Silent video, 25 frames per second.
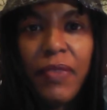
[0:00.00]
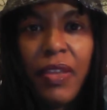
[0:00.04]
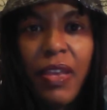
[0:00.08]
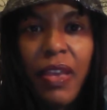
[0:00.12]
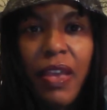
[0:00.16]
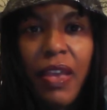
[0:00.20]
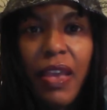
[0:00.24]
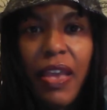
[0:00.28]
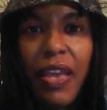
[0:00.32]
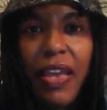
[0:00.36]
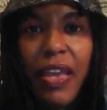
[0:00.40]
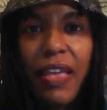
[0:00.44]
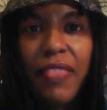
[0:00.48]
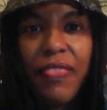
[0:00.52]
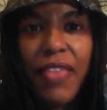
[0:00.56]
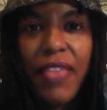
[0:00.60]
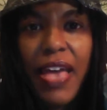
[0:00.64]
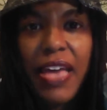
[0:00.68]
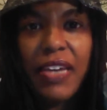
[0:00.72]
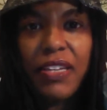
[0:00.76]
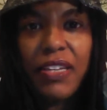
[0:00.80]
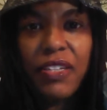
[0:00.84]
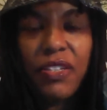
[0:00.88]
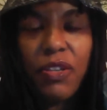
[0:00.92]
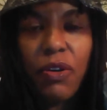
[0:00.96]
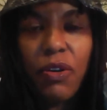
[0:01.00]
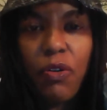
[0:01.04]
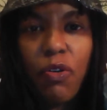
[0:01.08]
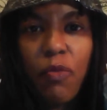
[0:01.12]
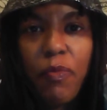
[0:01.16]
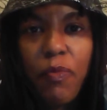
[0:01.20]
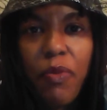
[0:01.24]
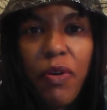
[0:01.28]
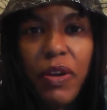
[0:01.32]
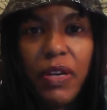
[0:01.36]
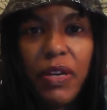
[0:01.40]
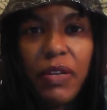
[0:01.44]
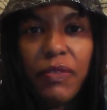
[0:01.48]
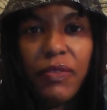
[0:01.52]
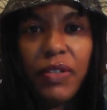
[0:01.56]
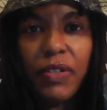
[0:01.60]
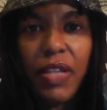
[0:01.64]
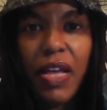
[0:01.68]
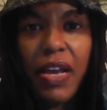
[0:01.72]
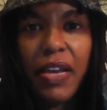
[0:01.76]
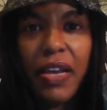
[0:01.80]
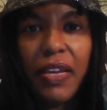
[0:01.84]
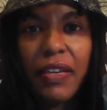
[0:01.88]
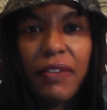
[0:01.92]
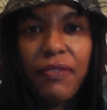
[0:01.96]
And that is the whole point of
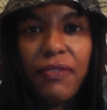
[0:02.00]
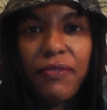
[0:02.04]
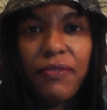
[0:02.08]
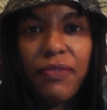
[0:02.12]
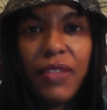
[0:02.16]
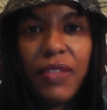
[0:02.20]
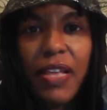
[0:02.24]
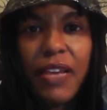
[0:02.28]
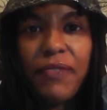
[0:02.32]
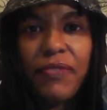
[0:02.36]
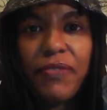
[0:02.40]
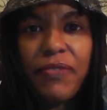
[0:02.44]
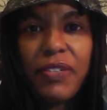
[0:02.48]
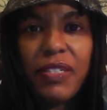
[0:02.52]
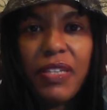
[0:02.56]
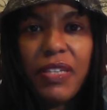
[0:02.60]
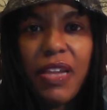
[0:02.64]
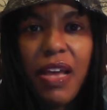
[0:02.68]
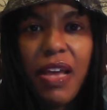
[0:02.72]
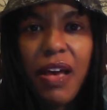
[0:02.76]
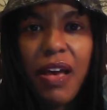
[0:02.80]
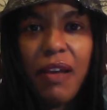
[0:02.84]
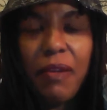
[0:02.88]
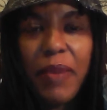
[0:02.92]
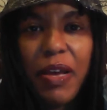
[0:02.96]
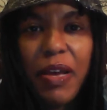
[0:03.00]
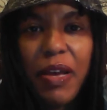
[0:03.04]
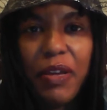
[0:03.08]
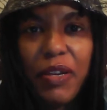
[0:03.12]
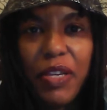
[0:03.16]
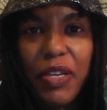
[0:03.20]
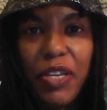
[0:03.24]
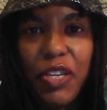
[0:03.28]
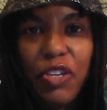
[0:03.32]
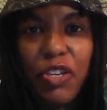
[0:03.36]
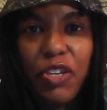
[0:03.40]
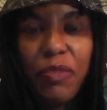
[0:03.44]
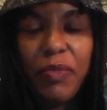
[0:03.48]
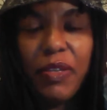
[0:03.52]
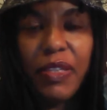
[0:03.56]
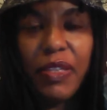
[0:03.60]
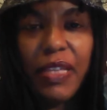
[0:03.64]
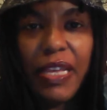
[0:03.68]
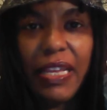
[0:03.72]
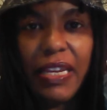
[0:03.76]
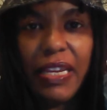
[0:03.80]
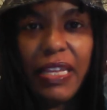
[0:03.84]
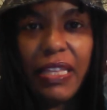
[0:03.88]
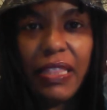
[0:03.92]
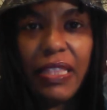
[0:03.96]
life. Life is not about
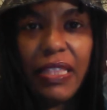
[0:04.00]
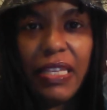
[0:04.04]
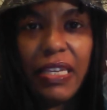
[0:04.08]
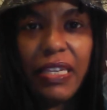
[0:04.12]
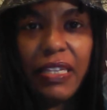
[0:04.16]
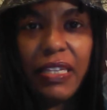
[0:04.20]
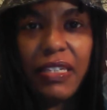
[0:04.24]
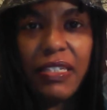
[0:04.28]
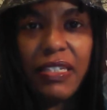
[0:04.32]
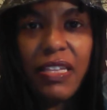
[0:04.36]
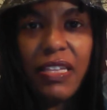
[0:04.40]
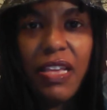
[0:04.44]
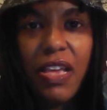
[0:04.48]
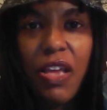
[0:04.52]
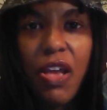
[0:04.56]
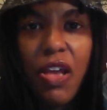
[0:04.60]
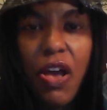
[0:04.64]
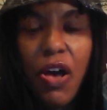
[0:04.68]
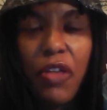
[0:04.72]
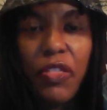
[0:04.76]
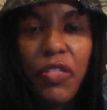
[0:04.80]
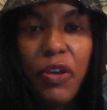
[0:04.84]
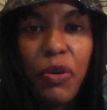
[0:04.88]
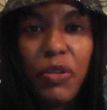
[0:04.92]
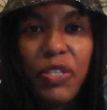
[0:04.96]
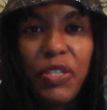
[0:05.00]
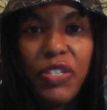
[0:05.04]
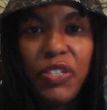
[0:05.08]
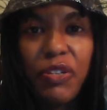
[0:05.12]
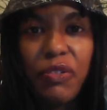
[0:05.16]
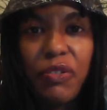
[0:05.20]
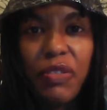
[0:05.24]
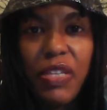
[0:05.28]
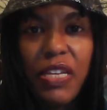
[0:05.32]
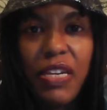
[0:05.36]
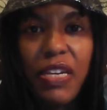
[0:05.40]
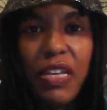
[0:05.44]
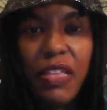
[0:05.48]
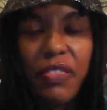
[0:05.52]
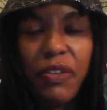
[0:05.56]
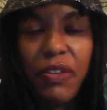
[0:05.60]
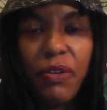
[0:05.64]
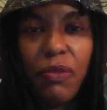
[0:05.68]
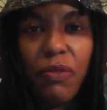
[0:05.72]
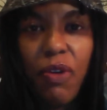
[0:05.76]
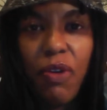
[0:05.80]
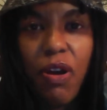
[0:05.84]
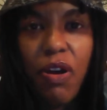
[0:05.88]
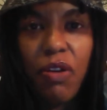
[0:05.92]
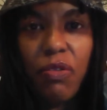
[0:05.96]
accumulating things, although it's certainly nothing
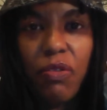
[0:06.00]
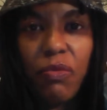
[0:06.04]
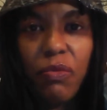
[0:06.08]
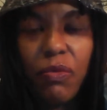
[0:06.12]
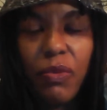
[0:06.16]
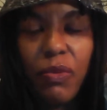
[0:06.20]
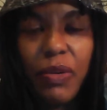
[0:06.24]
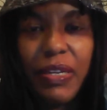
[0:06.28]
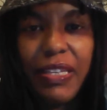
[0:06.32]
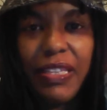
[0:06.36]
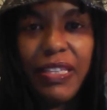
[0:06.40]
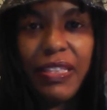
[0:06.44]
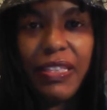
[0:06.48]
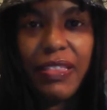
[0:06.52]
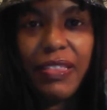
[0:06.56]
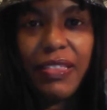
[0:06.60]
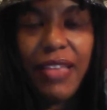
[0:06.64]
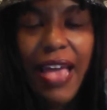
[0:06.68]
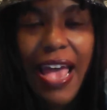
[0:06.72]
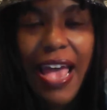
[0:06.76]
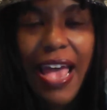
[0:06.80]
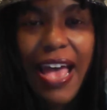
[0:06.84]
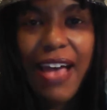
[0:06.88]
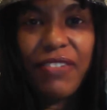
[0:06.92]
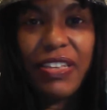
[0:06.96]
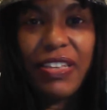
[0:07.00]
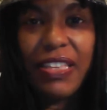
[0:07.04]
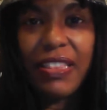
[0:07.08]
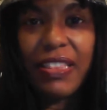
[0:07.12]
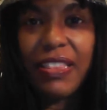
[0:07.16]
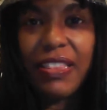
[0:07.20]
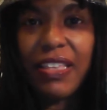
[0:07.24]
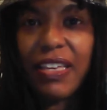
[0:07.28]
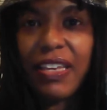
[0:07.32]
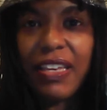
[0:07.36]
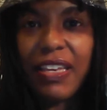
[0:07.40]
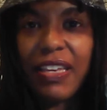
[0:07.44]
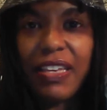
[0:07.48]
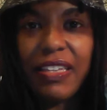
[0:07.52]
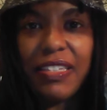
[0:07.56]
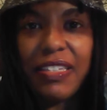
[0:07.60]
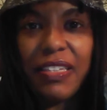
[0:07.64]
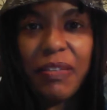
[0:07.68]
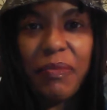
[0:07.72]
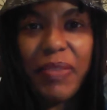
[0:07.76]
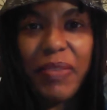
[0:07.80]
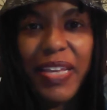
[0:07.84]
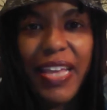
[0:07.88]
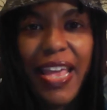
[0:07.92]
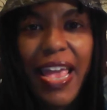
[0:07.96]
wrong with having things
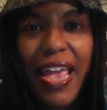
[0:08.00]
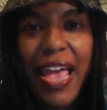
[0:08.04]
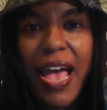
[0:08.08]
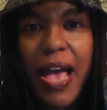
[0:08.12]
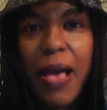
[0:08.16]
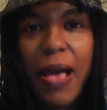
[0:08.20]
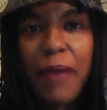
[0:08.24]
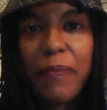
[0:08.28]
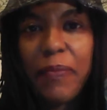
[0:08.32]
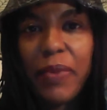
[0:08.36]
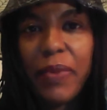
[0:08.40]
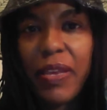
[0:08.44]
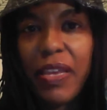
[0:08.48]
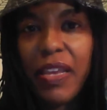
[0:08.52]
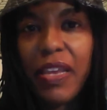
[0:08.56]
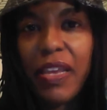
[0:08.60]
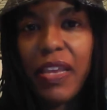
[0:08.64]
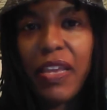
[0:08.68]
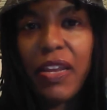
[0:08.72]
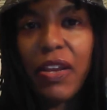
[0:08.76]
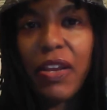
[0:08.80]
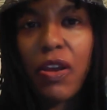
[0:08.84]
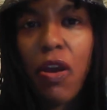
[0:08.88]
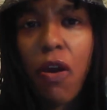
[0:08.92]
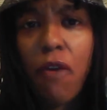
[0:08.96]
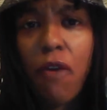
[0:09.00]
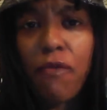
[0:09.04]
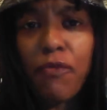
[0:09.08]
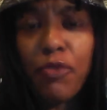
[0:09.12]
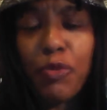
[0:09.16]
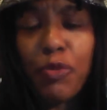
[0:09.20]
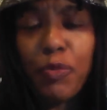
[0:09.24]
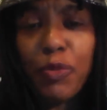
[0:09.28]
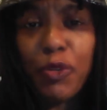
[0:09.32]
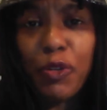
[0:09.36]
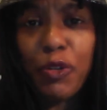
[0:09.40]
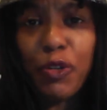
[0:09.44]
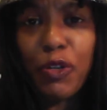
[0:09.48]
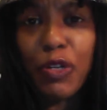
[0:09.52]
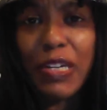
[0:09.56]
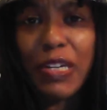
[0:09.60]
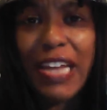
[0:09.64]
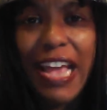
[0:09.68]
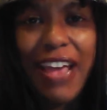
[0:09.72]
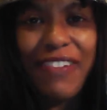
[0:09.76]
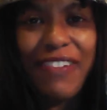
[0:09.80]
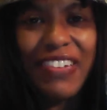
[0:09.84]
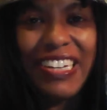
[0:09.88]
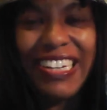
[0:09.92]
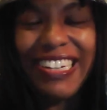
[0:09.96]
and being happy and comfortable and
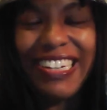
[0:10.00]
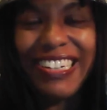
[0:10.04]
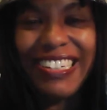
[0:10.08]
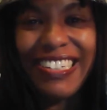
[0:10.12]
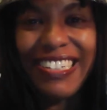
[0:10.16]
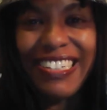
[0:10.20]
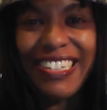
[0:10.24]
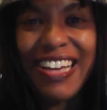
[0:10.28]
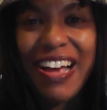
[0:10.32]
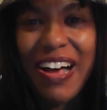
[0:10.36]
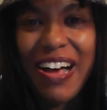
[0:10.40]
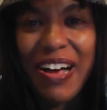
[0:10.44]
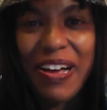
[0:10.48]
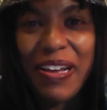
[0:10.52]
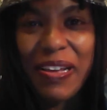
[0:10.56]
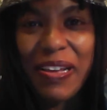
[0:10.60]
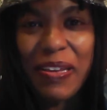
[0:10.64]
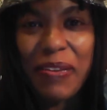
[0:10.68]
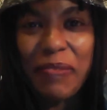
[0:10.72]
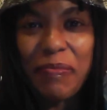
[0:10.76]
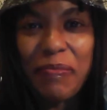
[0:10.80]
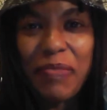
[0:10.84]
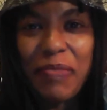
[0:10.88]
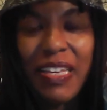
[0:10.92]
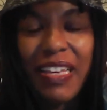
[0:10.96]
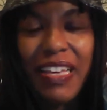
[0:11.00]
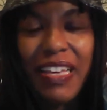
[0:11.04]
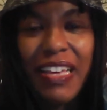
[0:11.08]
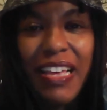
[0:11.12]
having a good time.